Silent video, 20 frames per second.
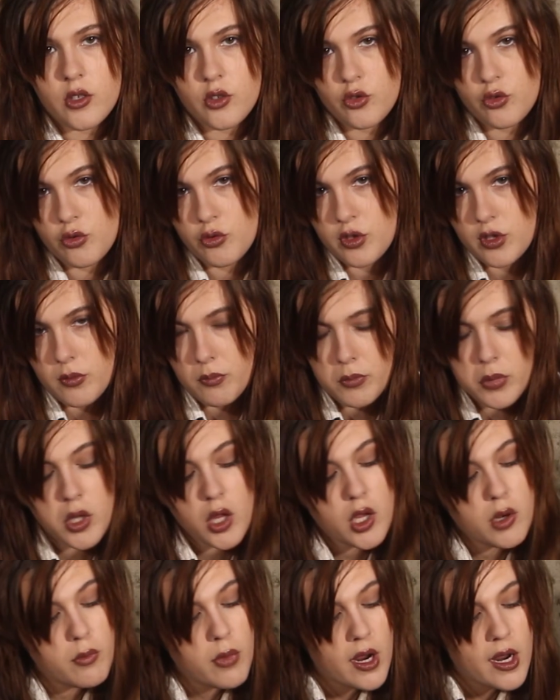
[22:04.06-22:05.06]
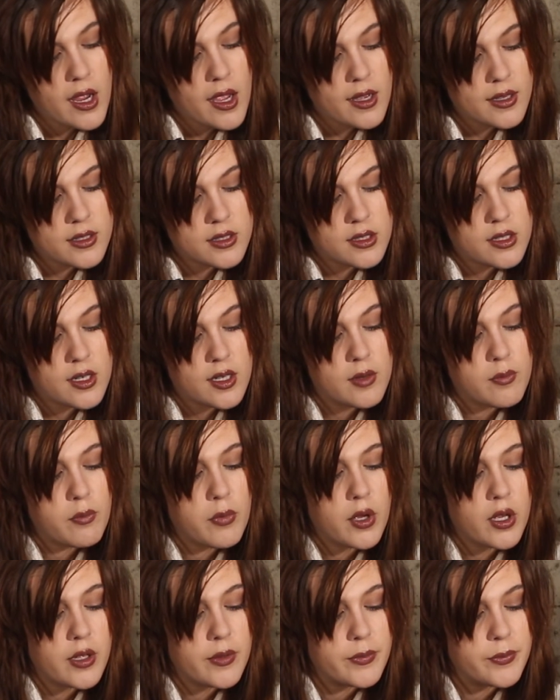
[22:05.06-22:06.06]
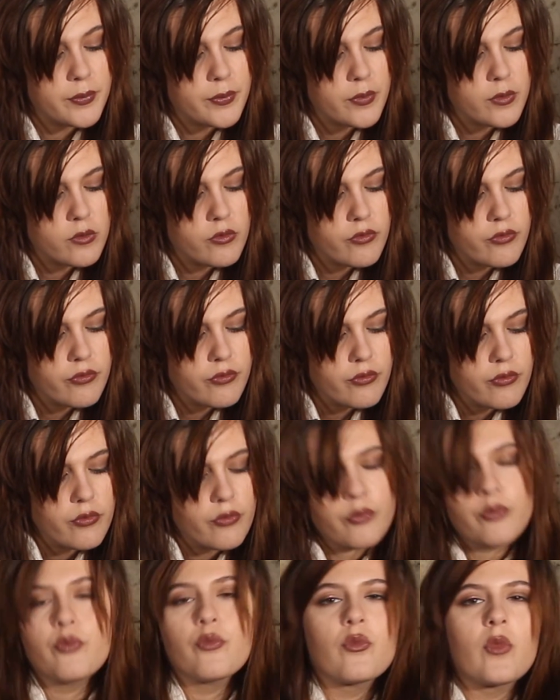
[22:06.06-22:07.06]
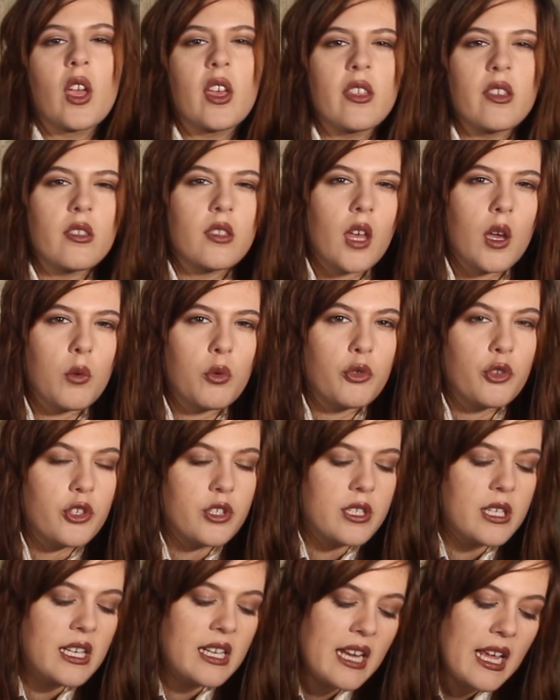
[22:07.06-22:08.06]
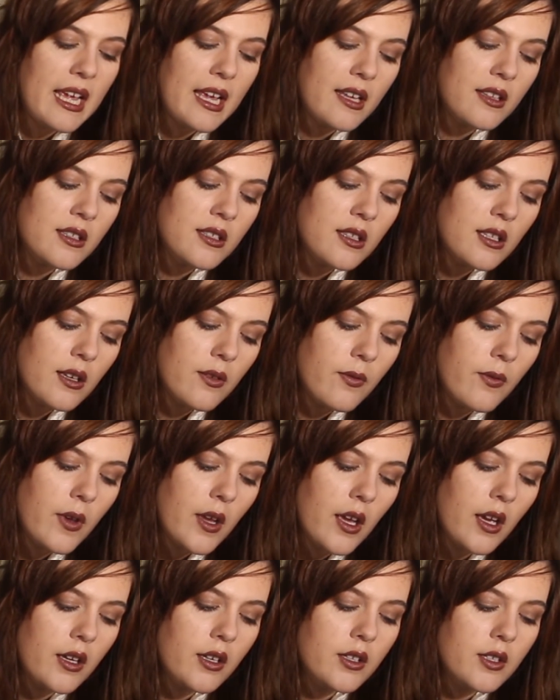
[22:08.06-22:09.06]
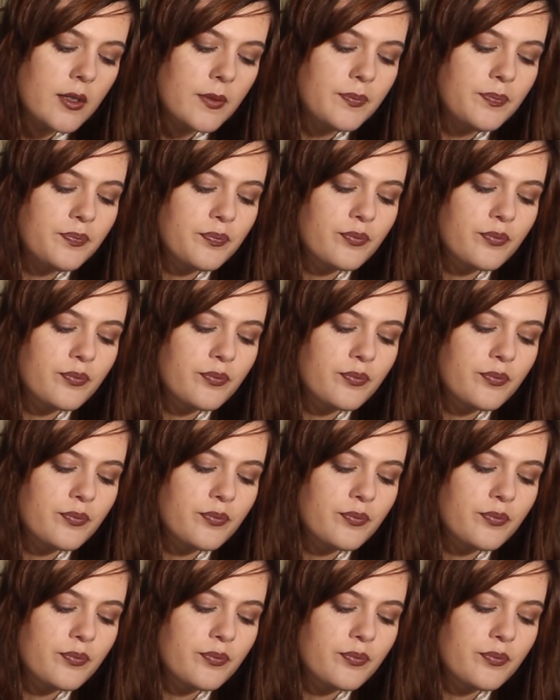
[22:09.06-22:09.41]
I drew some blood by accident, but I think that will just enhance the effect.